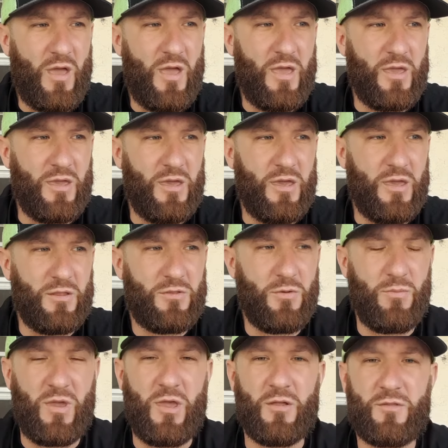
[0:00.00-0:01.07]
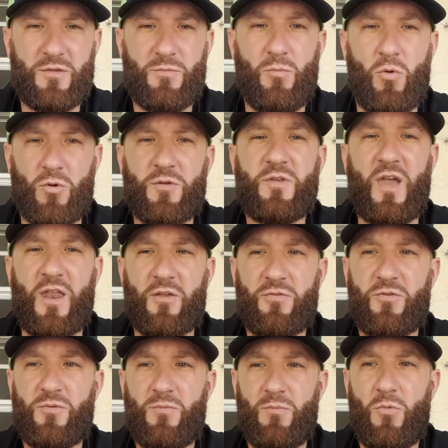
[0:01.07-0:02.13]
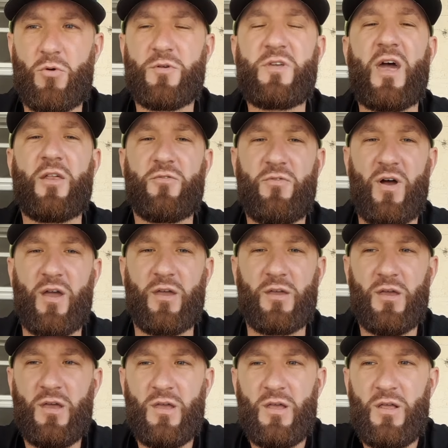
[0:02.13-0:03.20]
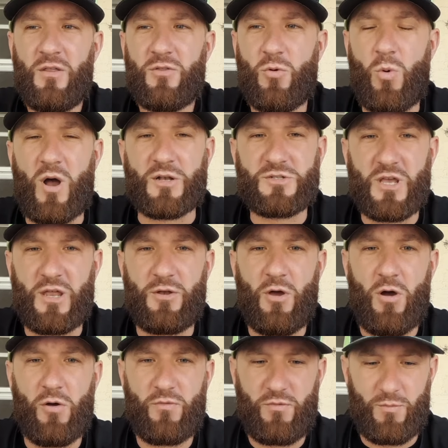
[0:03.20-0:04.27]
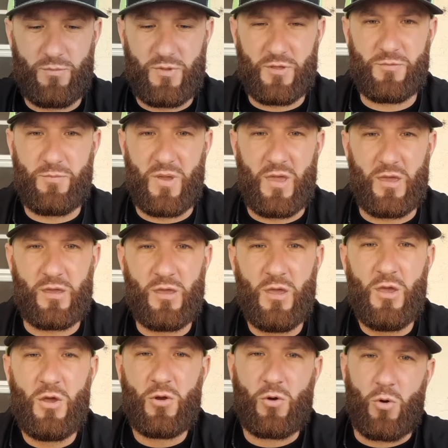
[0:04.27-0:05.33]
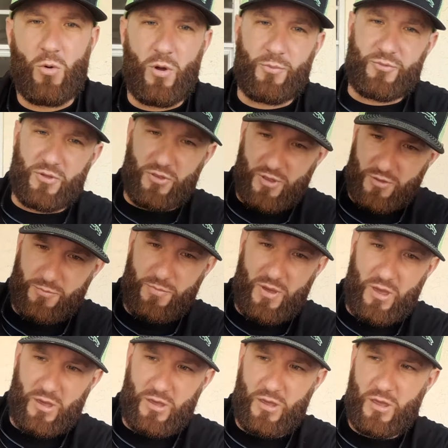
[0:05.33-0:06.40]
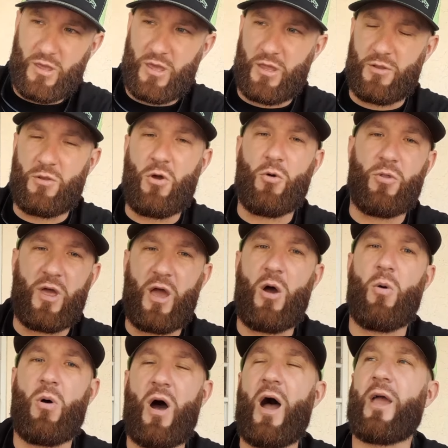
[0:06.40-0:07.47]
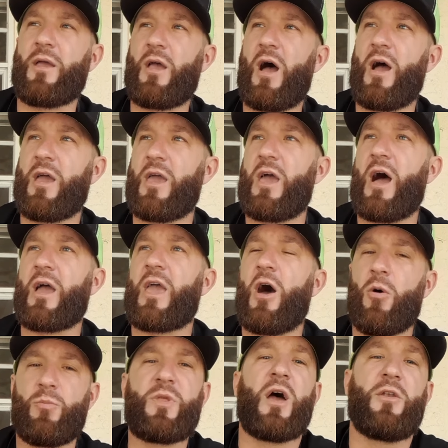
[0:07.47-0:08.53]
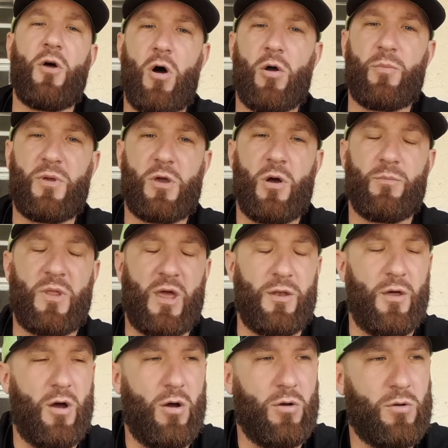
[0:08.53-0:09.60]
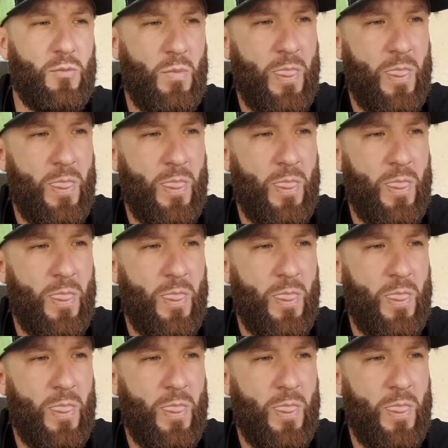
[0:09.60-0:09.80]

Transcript: To me, it's more satisfying to watch that dog from this big grow up to this big and know that, oh, I helped that dog become that dog.